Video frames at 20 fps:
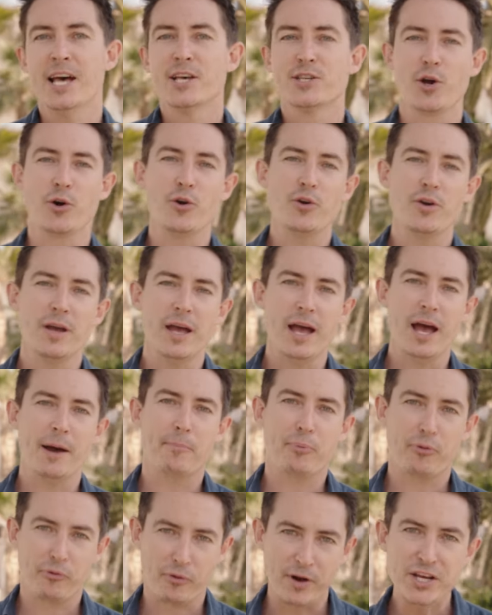So
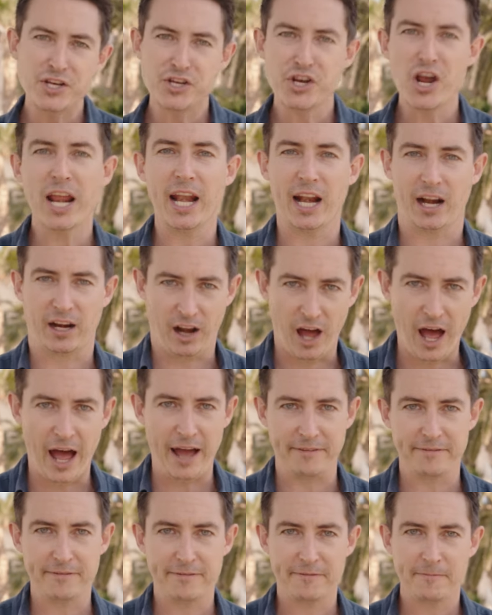appreciate
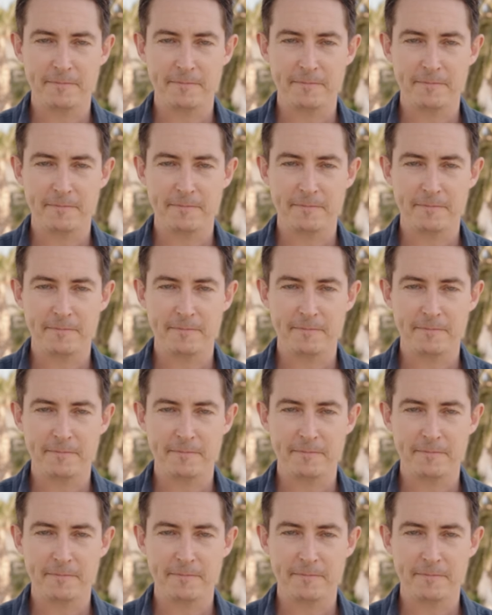life,